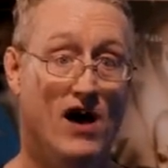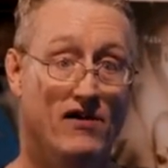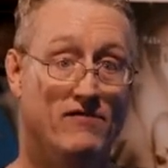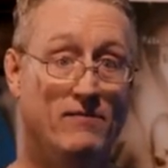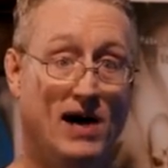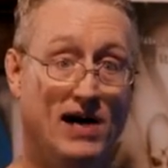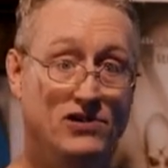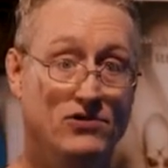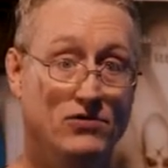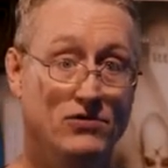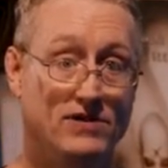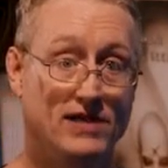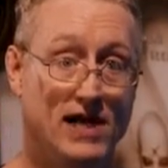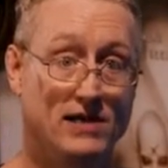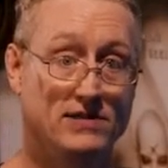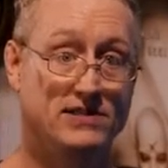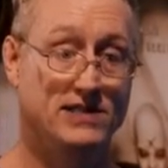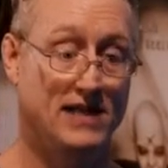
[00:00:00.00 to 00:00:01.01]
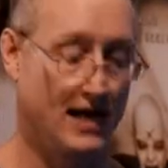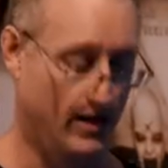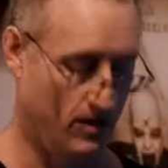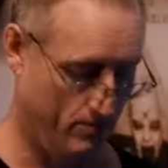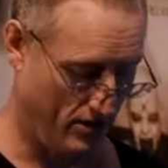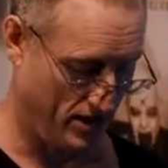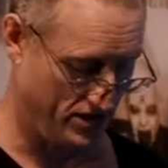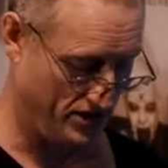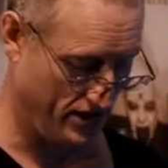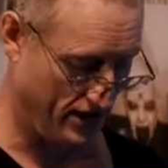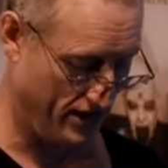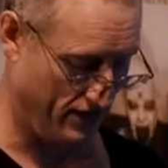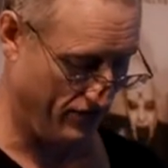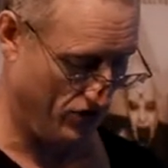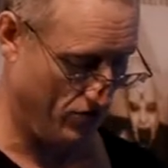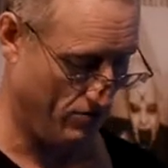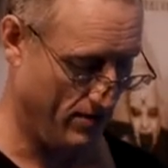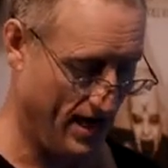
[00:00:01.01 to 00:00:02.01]
of my $2,000 budget
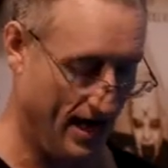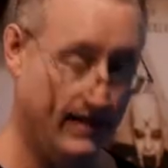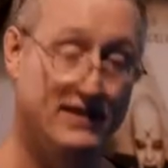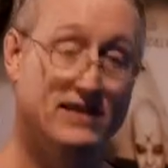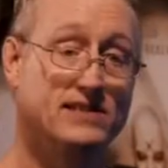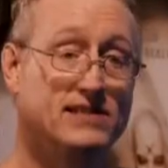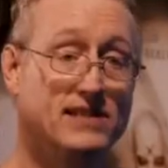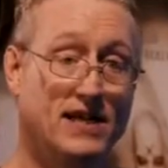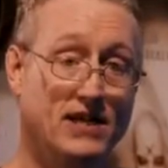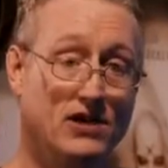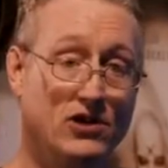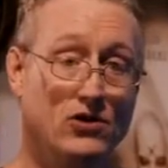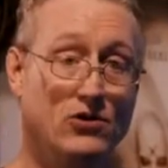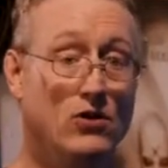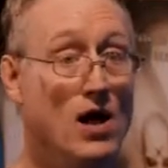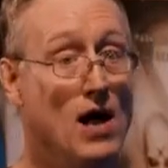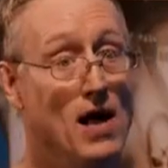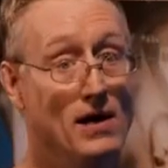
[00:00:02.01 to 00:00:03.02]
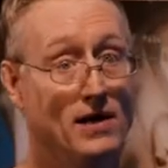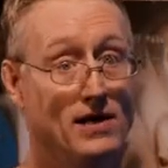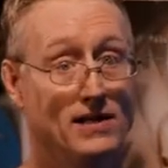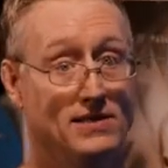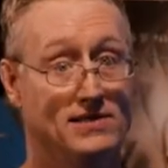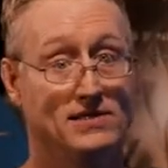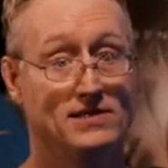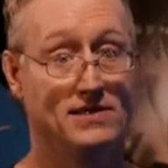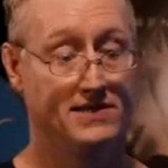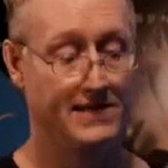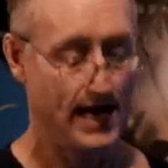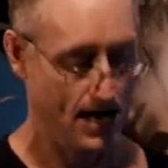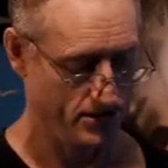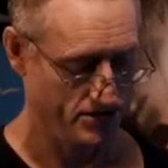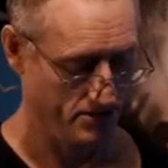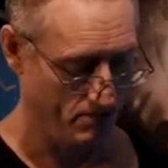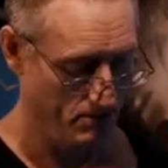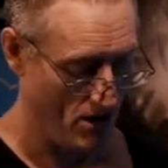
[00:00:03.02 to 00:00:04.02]
if you buy this thing new, because it's a
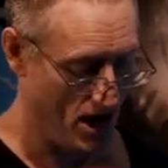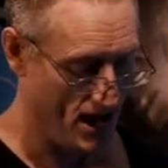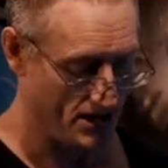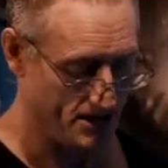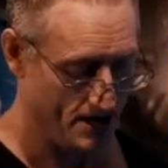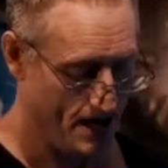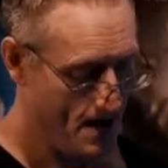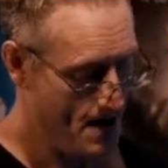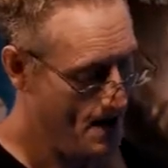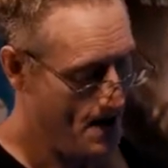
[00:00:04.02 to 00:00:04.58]
thousand bucks,